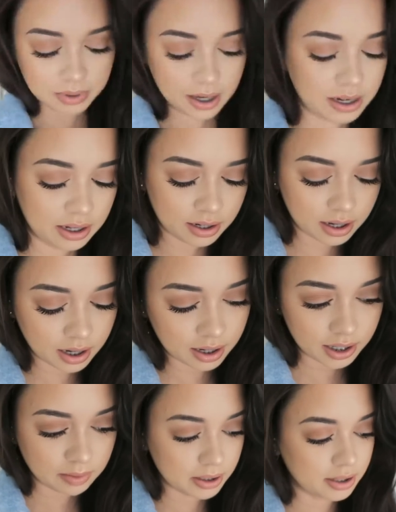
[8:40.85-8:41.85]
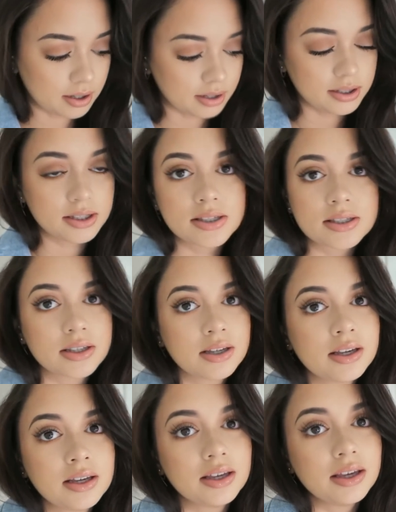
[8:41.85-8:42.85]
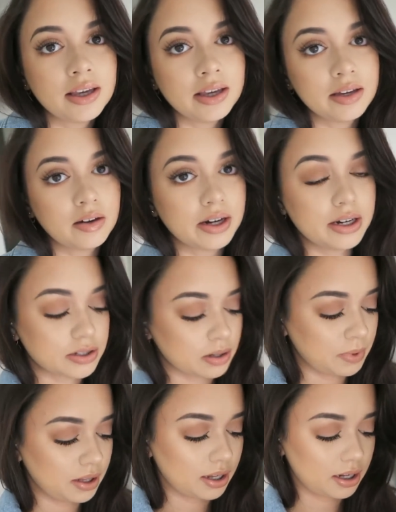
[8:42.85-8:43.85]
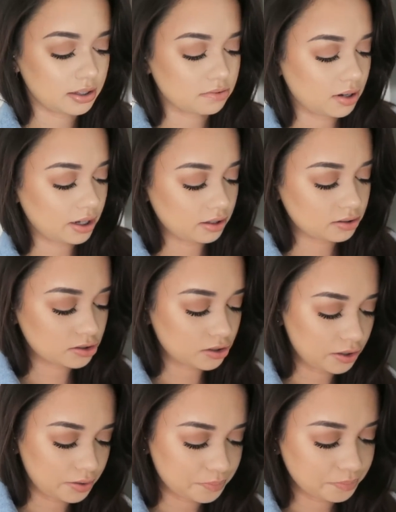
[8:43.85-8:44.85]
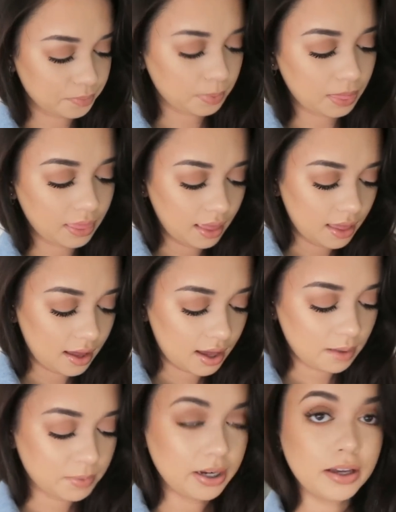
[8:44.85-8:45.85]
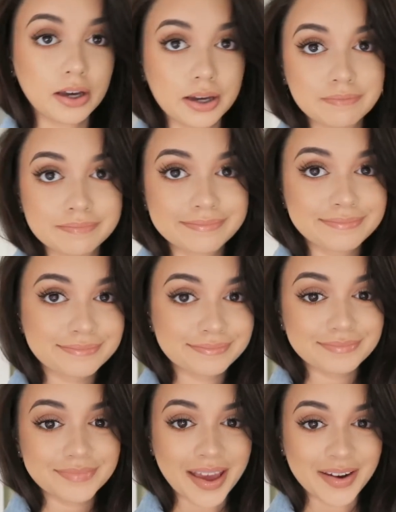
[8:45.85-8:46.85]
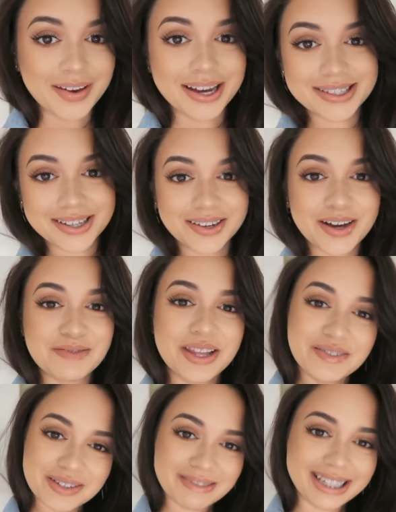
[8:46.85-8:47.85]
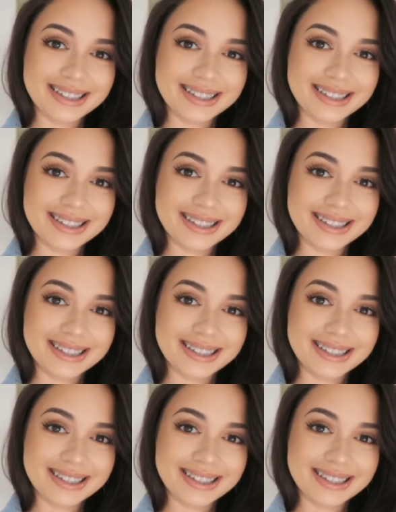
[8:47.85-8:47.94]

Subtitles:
But I'm kind of in a hurry because he already told me that he's ready. So I'm gonna go and you guys are gonna come along with